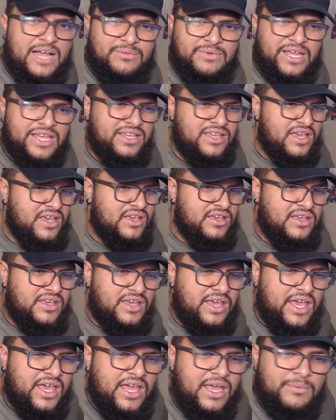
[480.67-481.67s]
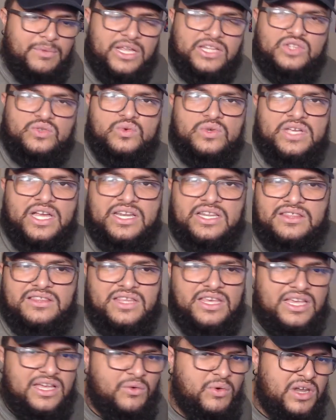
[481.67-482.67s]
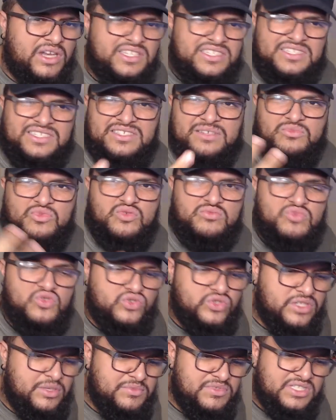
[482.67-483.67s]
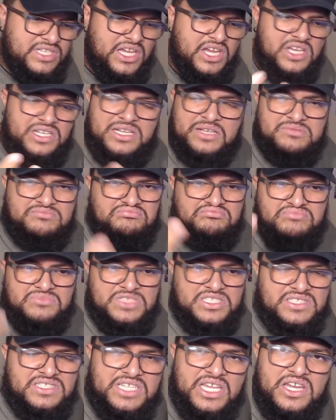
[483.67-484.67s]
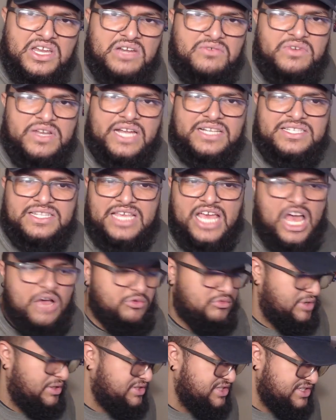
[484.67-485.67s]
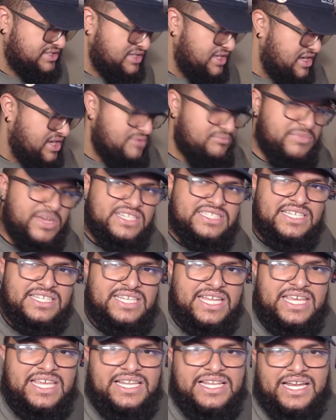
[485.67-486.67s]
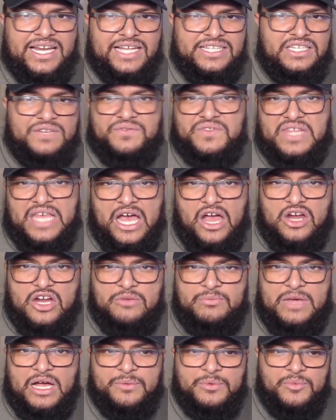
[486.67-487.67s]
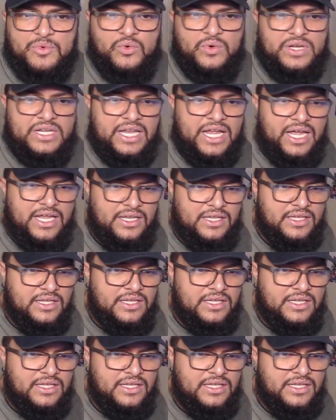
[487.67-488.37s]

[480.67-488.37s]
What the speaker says: I'm like, hey, I'm not doing anything. I want to listen to some new music. Let me sit here and just sit here and react to the album. I'll just make something to eat like I did for the Outcome album and whatnot.